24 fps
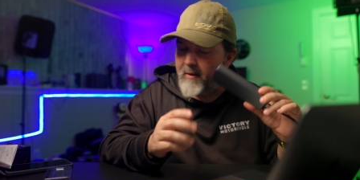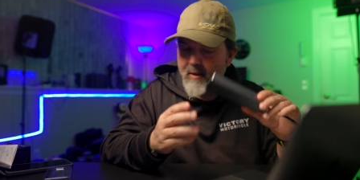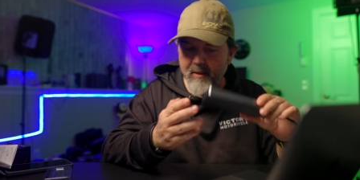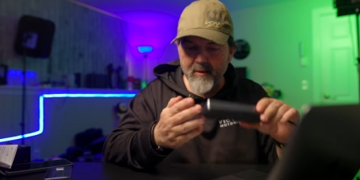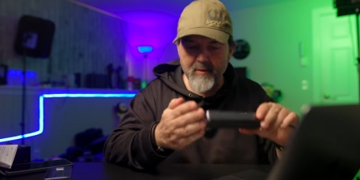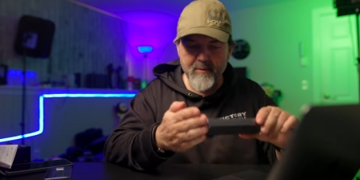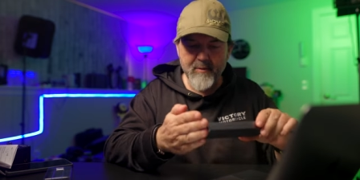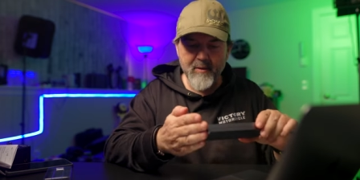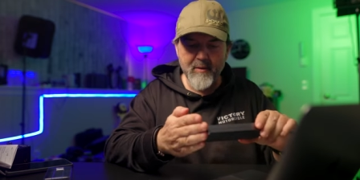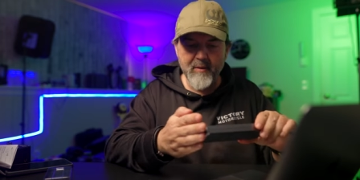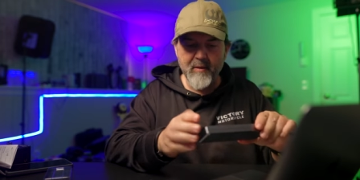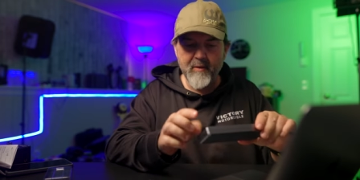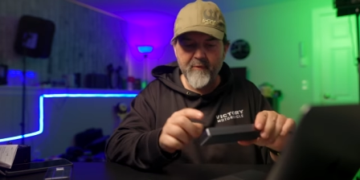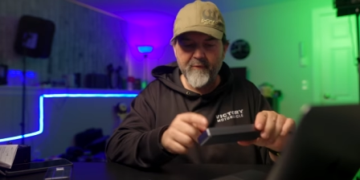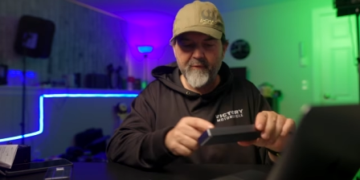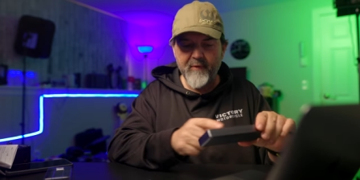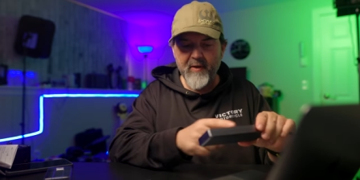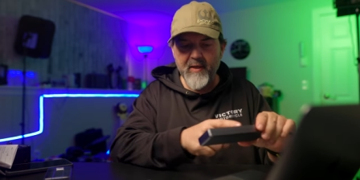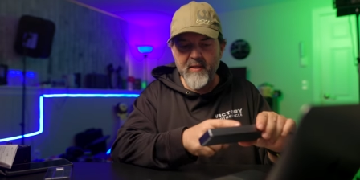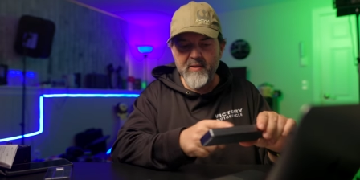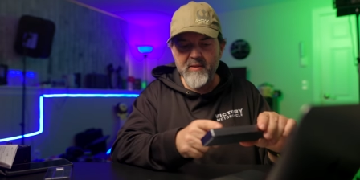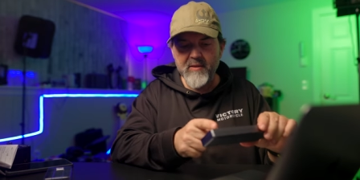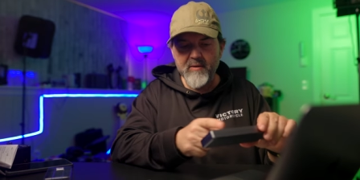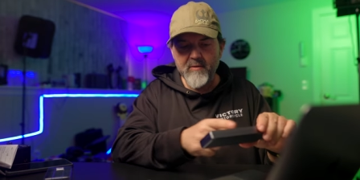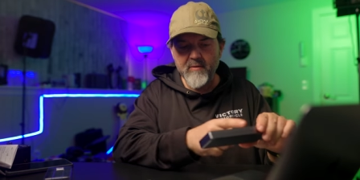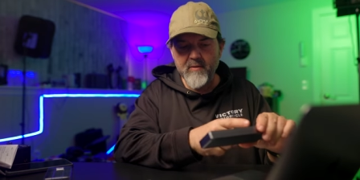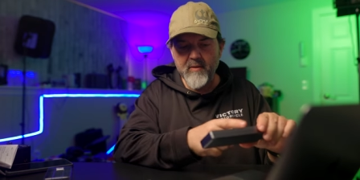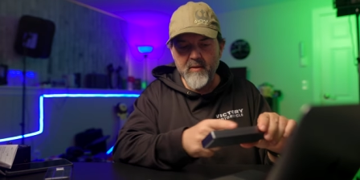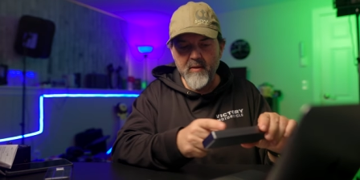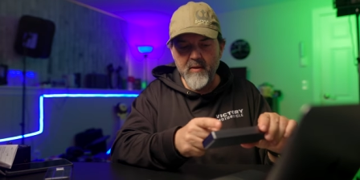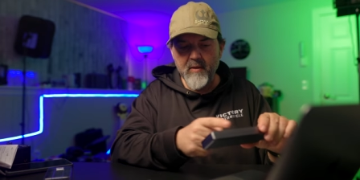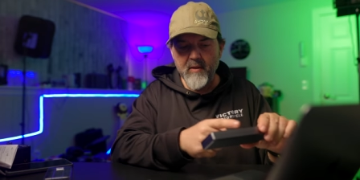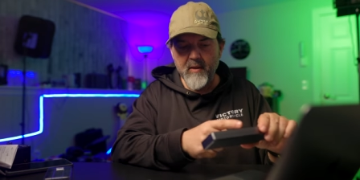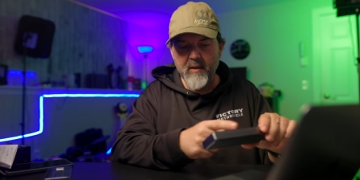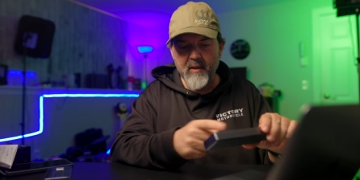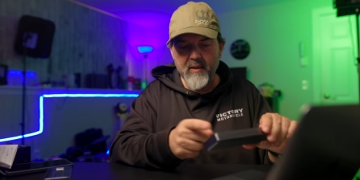Yeah, the little fans.
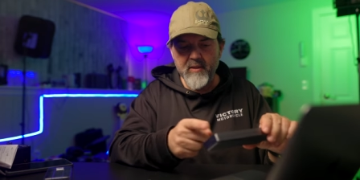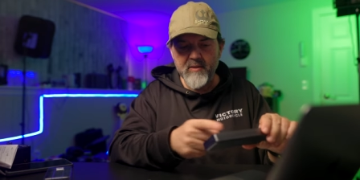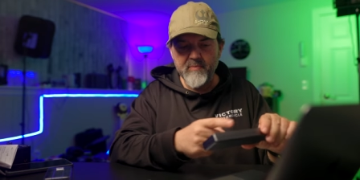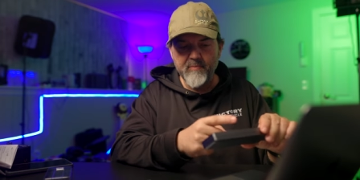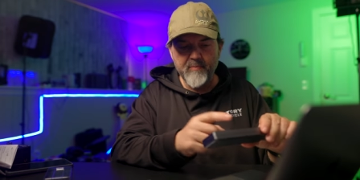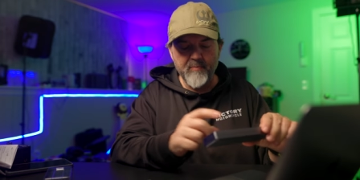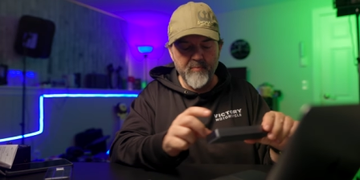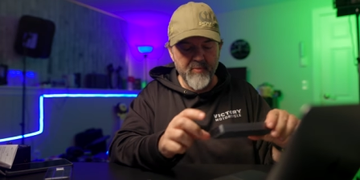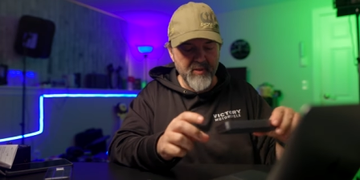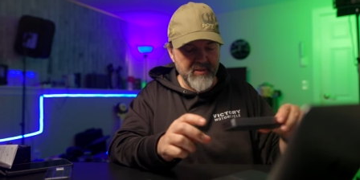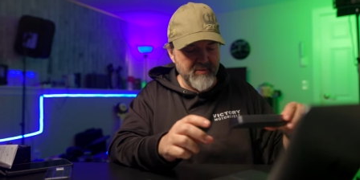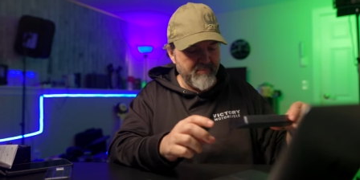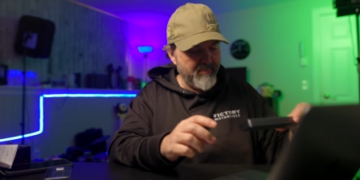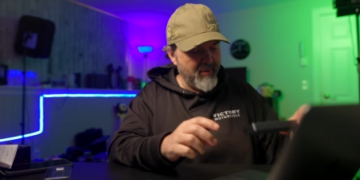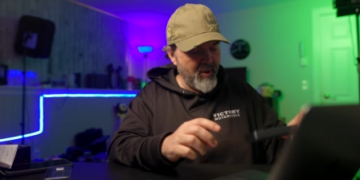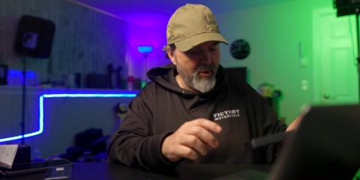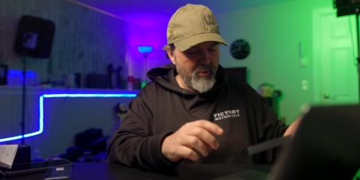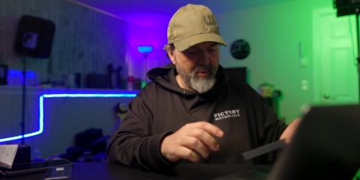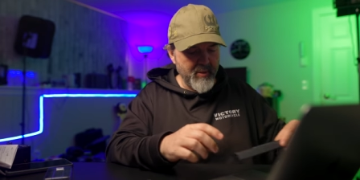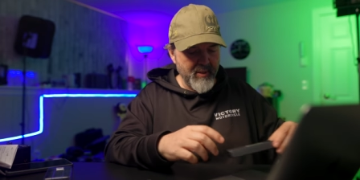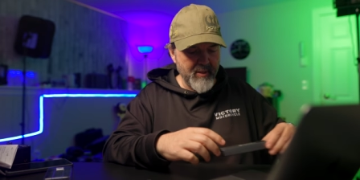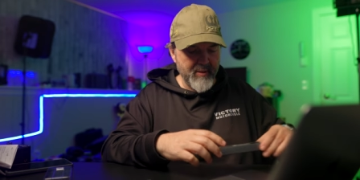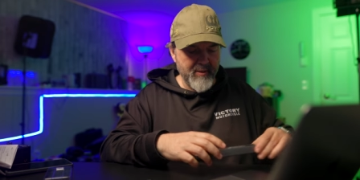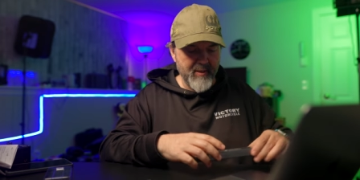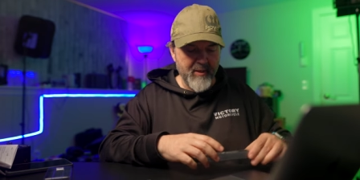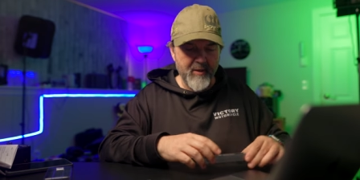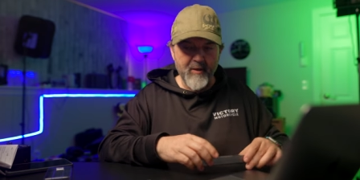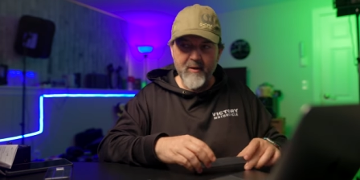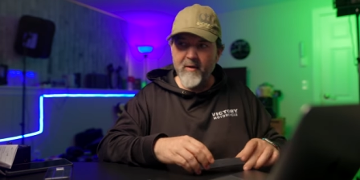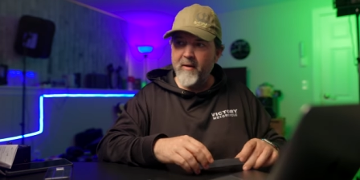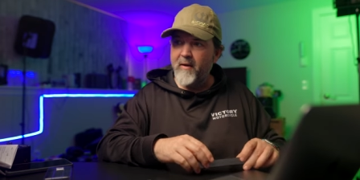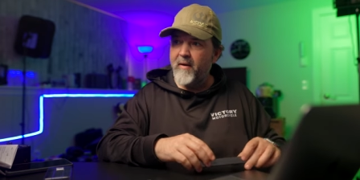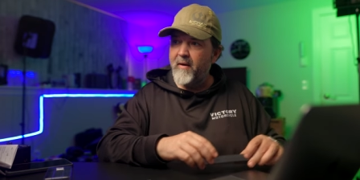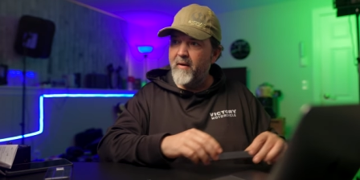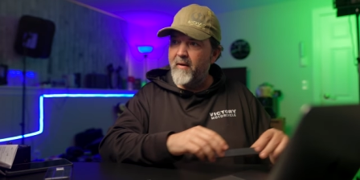It's it's blowing in there.